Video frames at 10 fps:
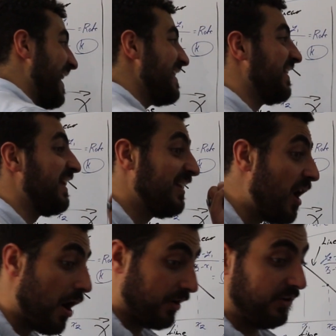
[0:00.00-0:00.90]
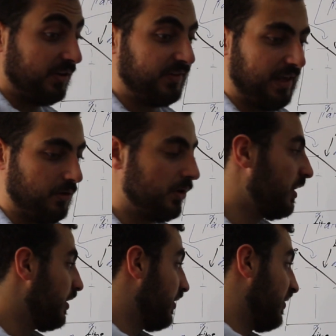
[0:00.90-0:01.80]
is a log scale.
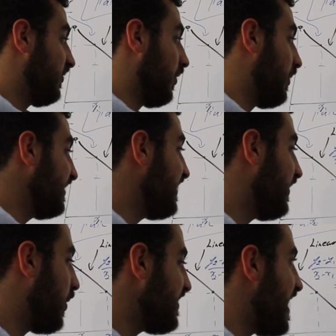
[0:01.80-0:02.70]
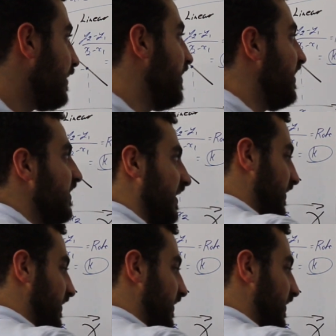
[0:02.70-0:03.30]
So what that means